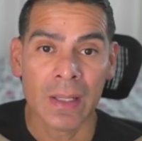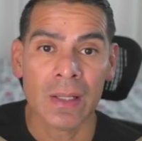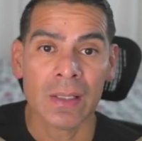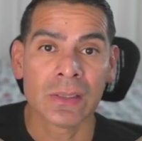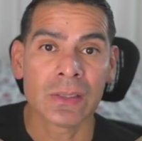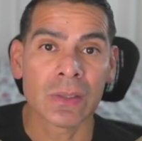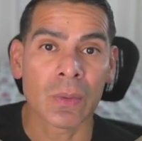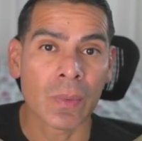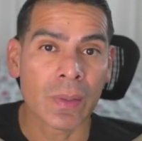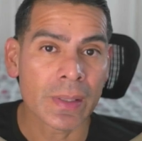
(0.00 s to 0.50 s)

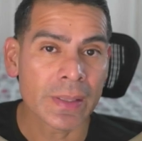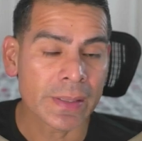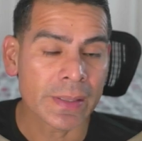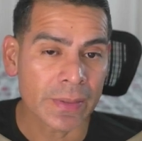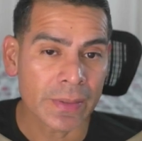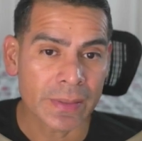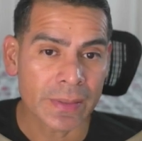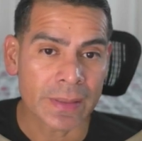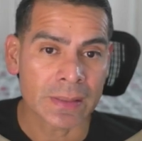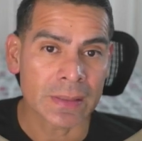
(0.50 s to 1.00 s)
So one of the
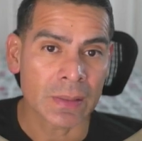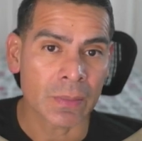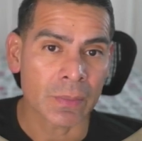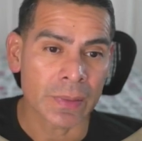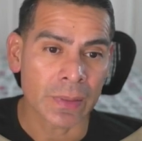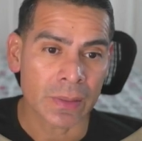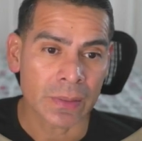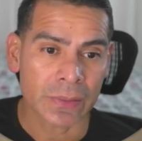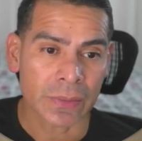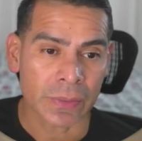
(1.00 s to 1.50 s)
other things that we
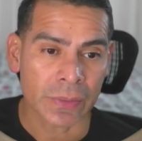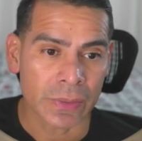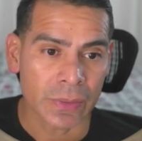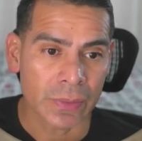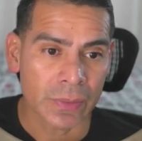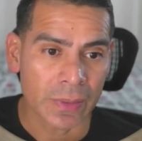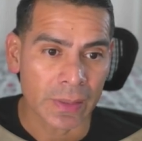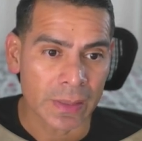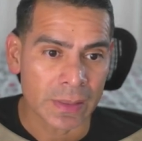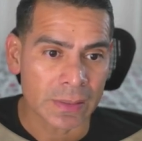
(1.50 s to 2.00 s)
also
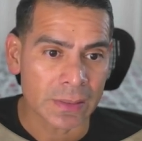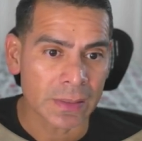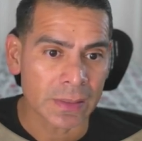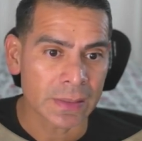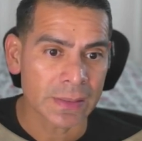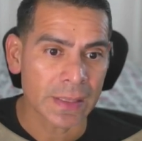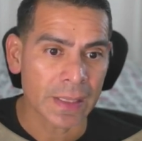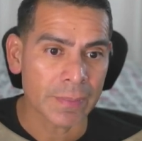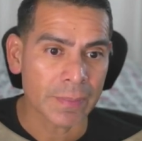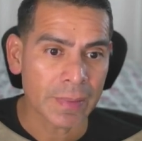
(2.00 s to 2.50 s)
do is the
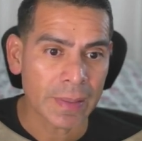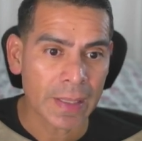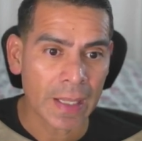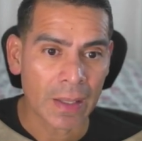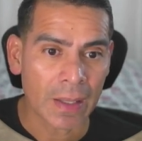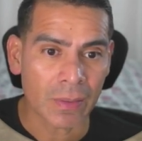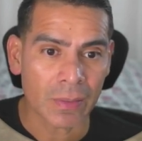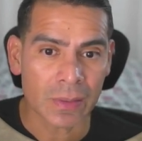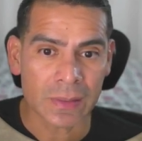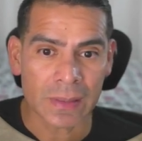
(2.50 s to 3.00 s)
same
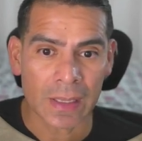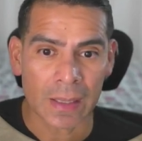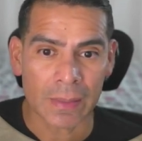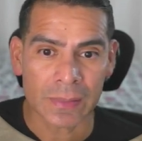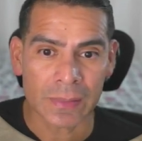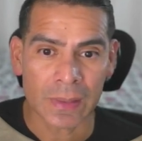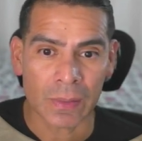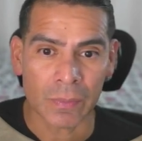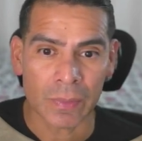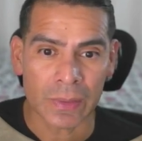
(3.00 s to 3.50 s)
countertops
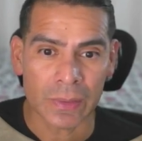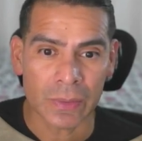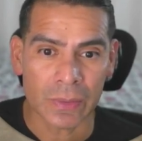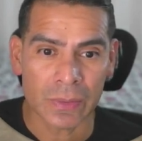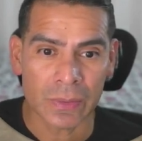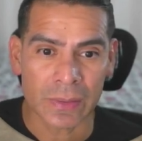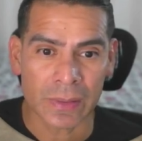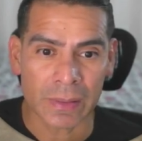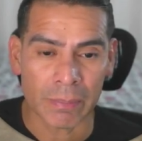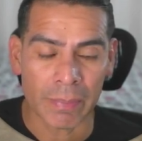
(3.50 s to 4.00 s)
that we
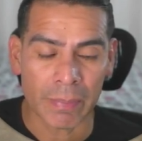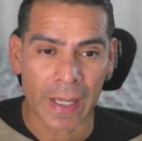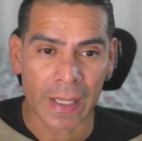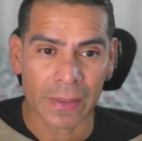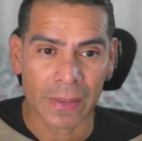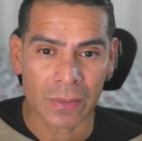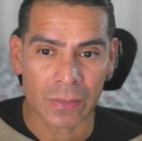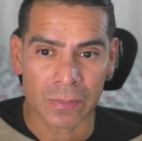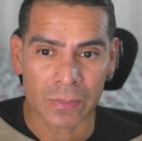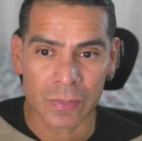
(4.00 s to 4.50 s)
use in the
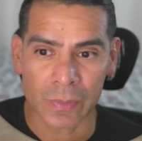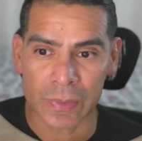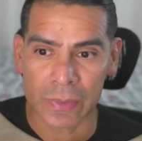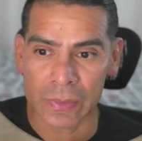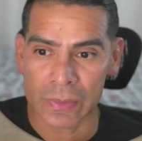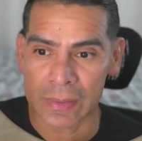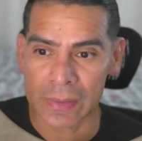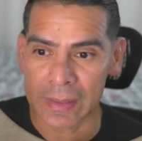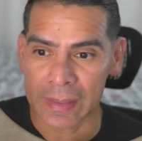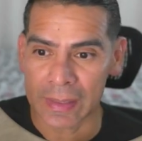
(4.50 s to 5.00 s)
bathrooms, we
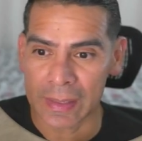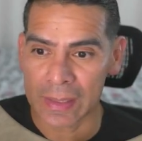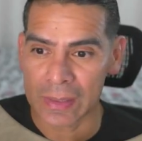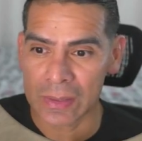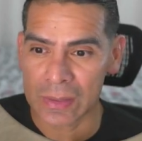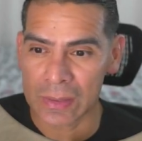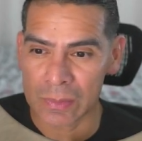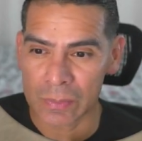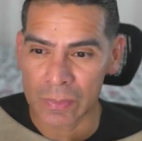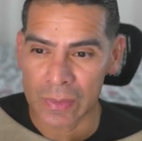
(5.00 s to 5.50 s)
use in the
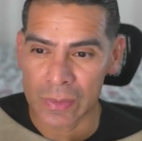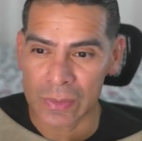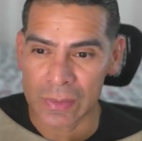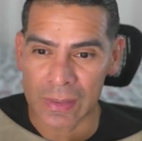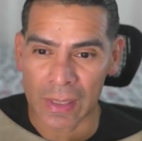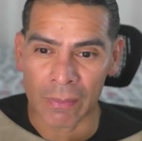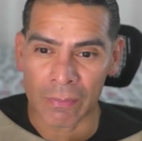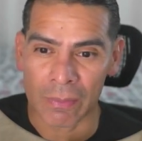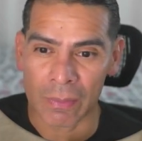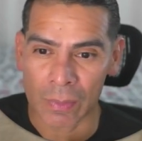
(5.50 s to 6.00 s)
kitchens, we use
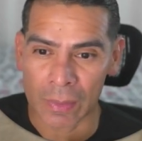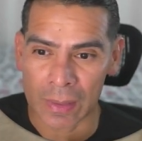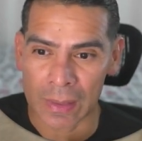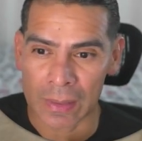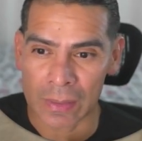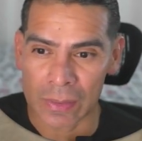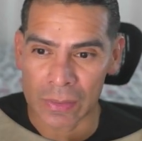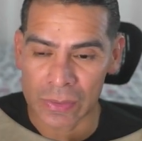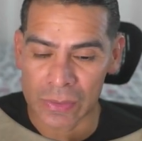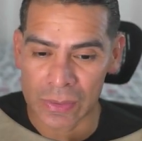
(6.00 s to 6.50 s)
everywhere
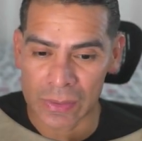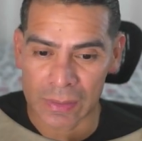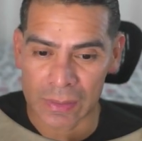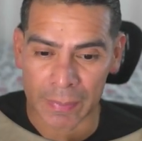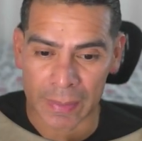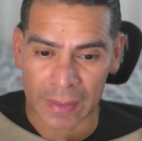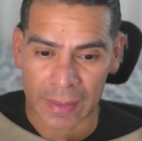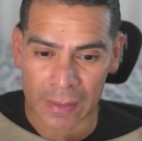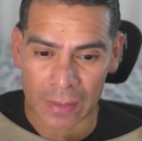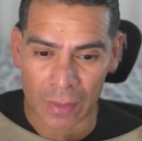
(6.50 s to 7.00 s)
else, just to
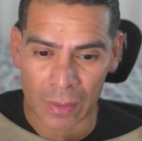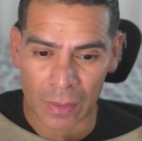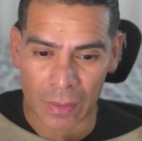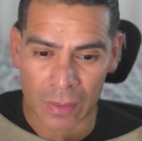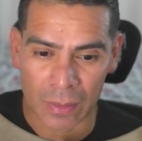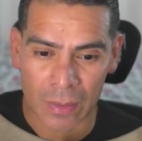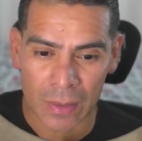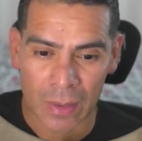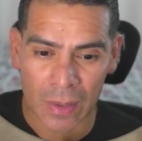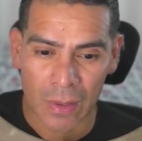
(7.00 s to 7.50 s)
make it
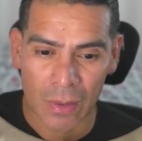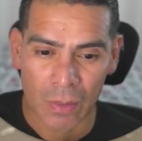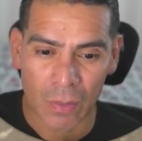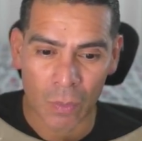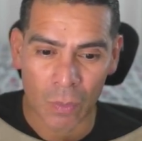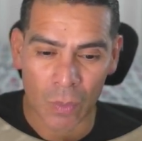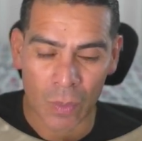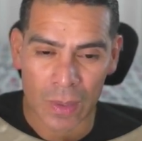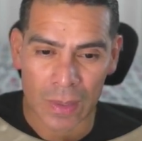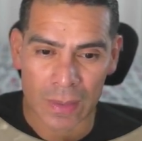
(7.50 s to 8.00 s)
all
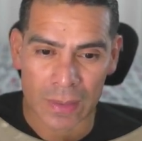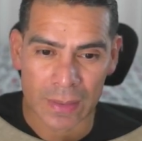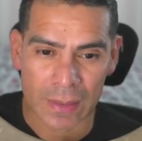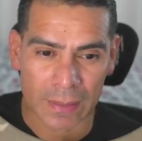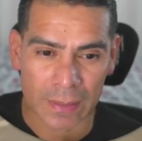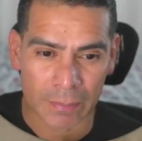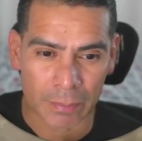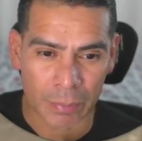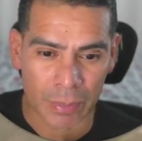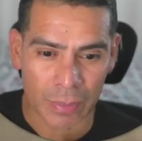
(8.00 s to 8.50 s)
one
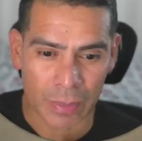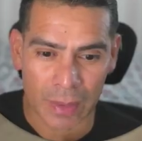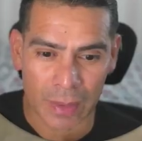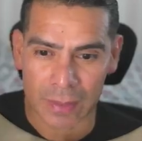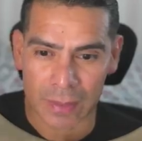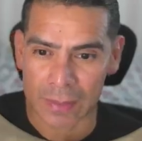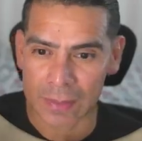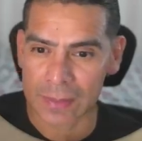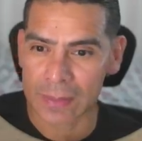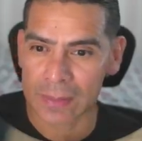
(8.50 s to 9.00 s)

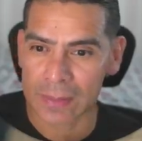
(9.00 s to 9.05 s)
product.